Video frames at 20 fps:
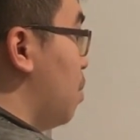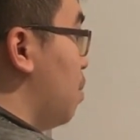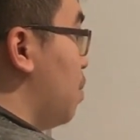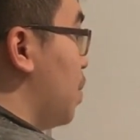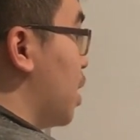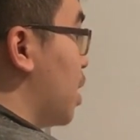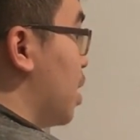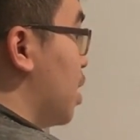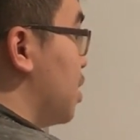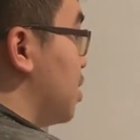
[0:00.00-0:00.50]

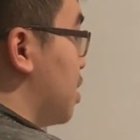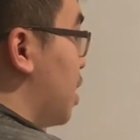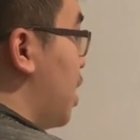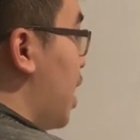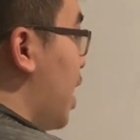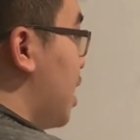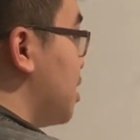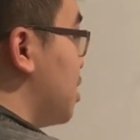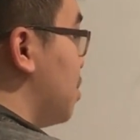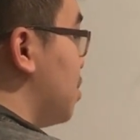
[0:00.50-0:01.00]
Because an
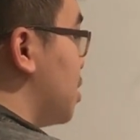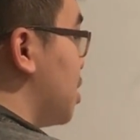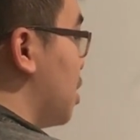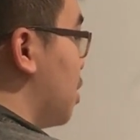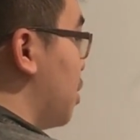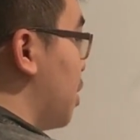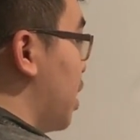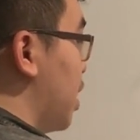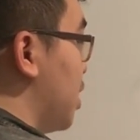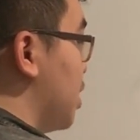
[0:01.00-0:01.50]

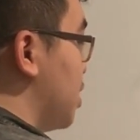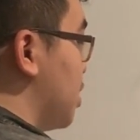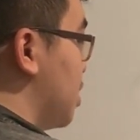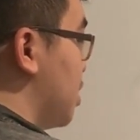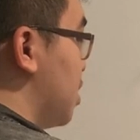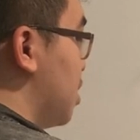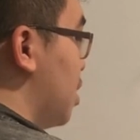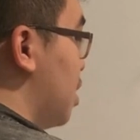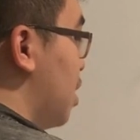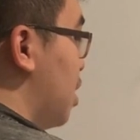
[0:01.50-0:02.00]
asymptote
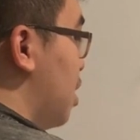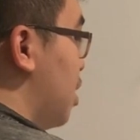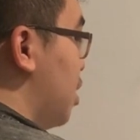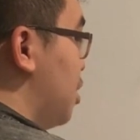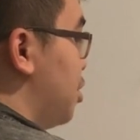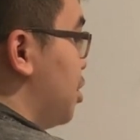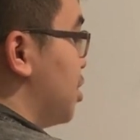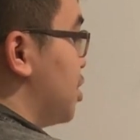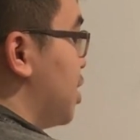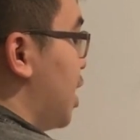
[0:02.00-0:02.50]
is
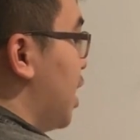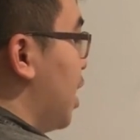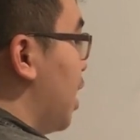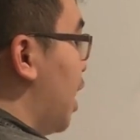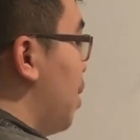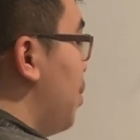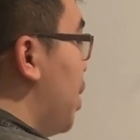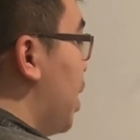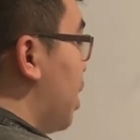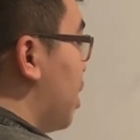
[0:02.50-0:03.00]
just a
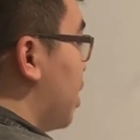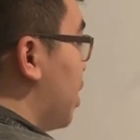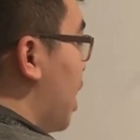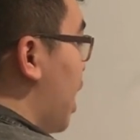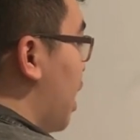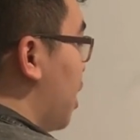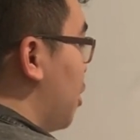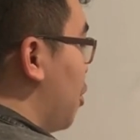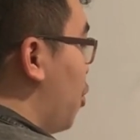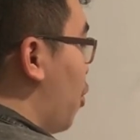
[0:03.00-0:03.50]
limit
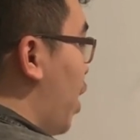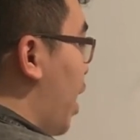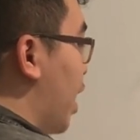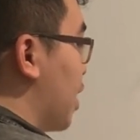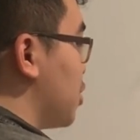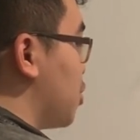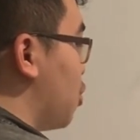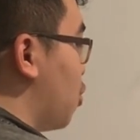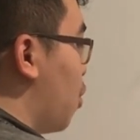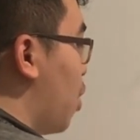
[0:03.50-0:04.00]
that your
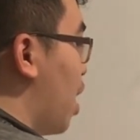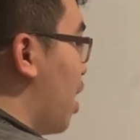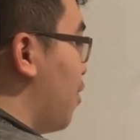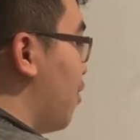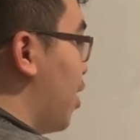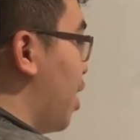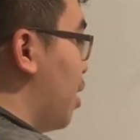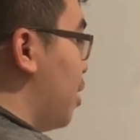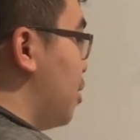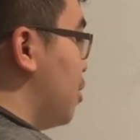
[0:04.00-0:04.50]
x or y
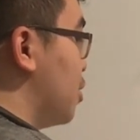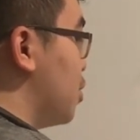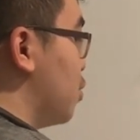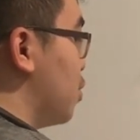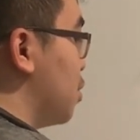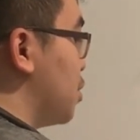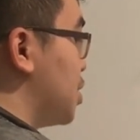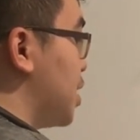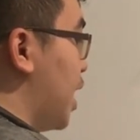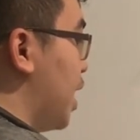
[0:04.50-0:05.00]
values
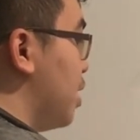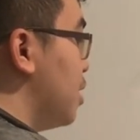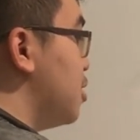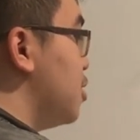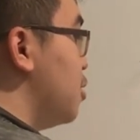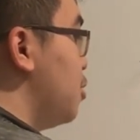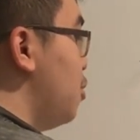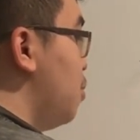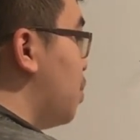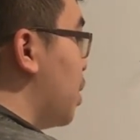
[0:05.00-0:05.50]
will tend
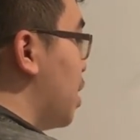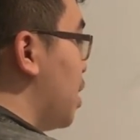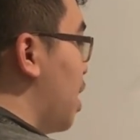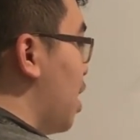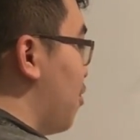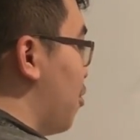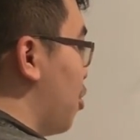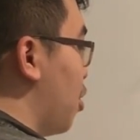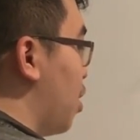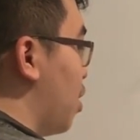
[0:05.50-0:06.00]
to but
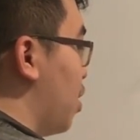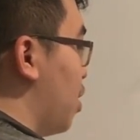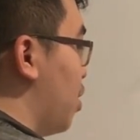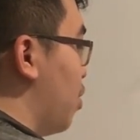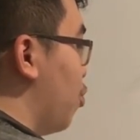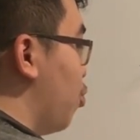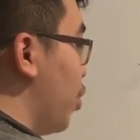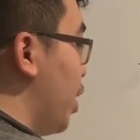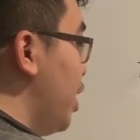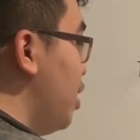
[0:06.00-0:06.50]
never
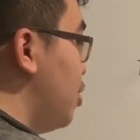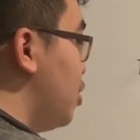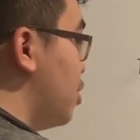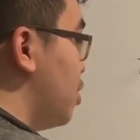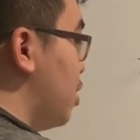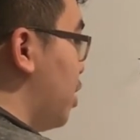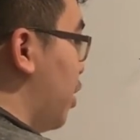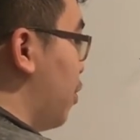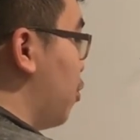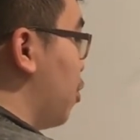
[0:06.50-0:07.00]

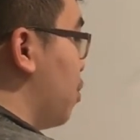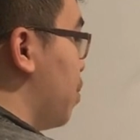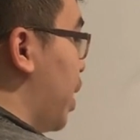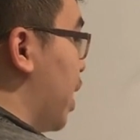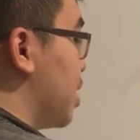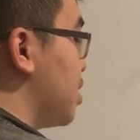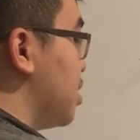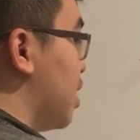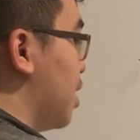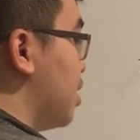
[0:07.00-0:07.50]
reach, it would
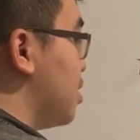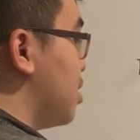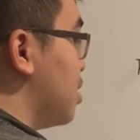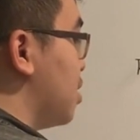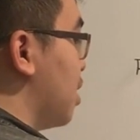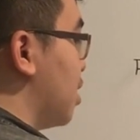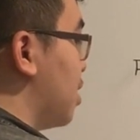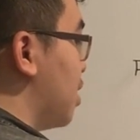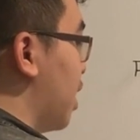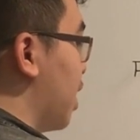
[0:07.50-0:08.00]
make sense
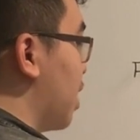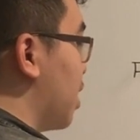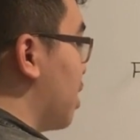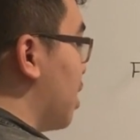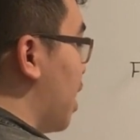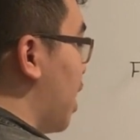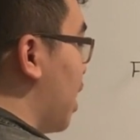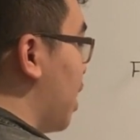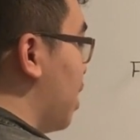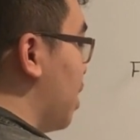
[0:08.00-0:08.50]
to think
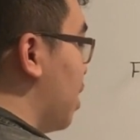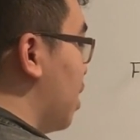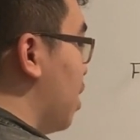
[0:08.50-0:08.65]
that